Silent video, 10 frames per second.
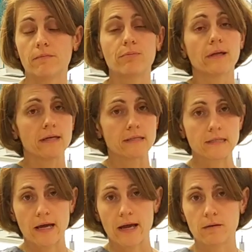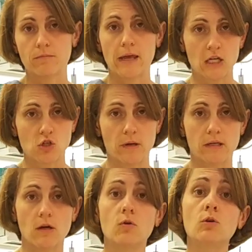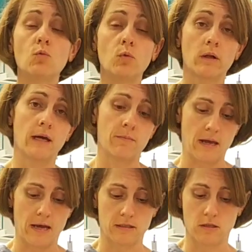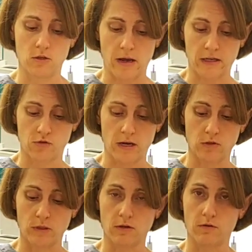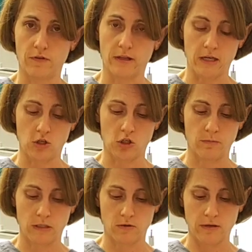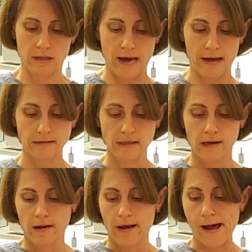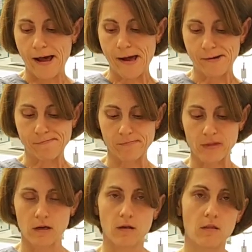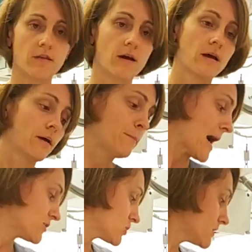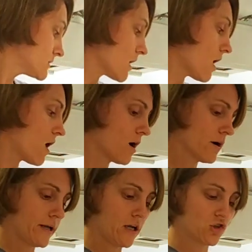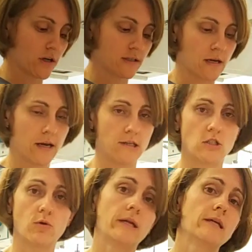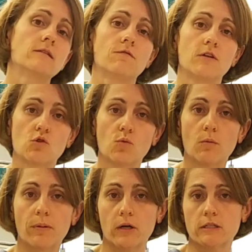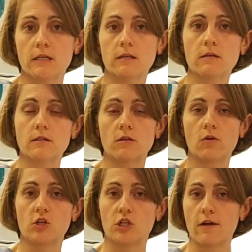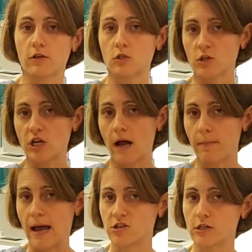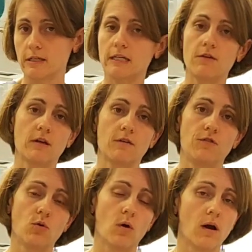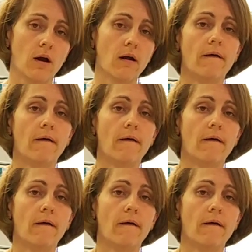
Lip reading: please let management know you will not be asked to do x-rays. We don't feel like you should be doing that. The badges are each assigned to an individual person, so you should never switch out badges. Even if you are